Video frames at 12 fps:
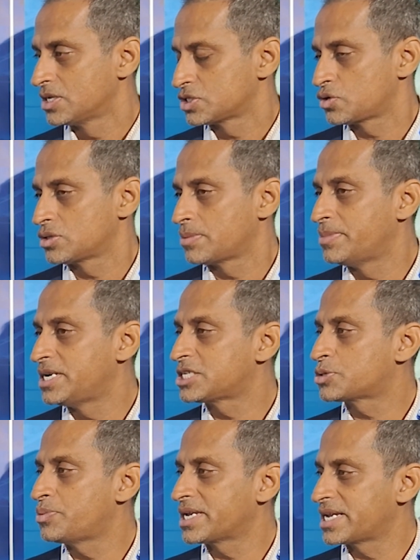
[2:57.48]
So the
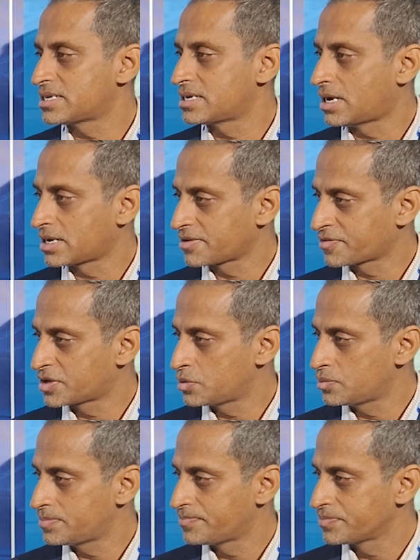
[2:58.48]
minute we get an
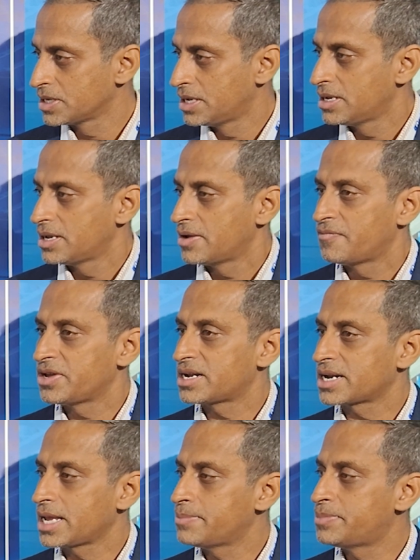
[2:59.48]
RFQ, we
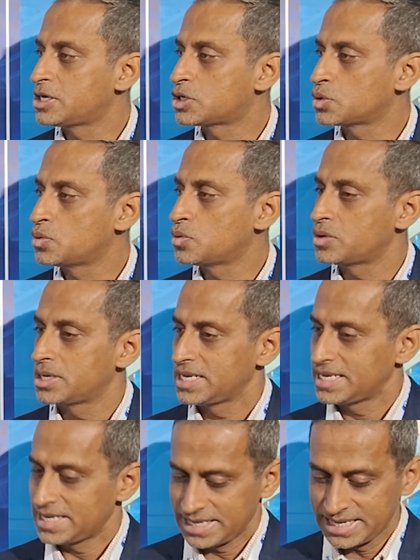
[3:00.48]
are able to
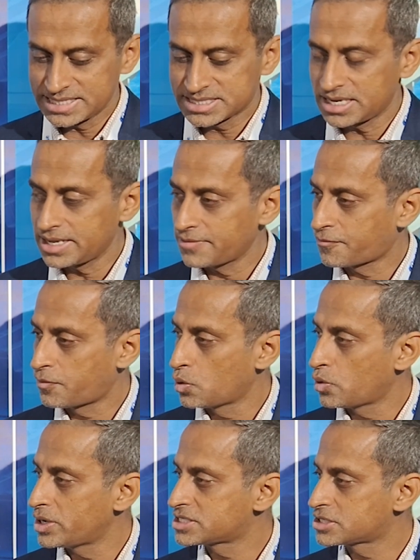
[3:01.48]
easily
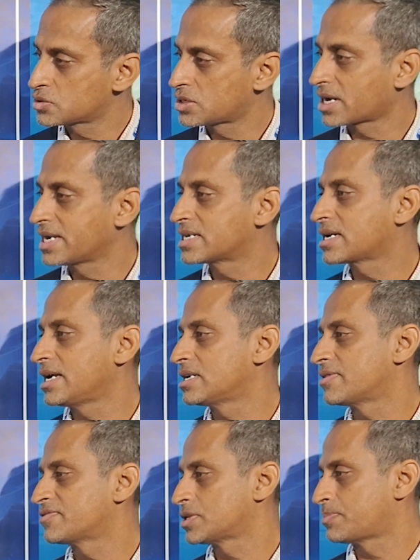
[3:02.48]
flow it to the right
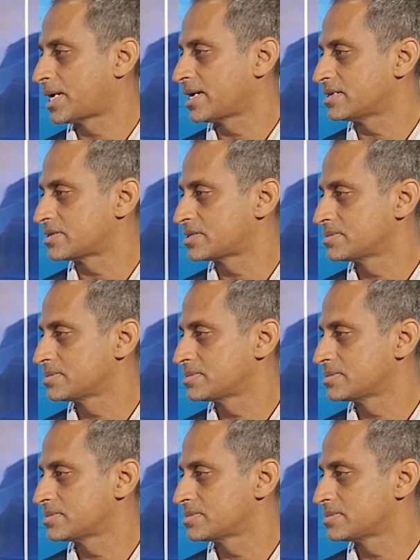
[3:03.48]
kind of supplier.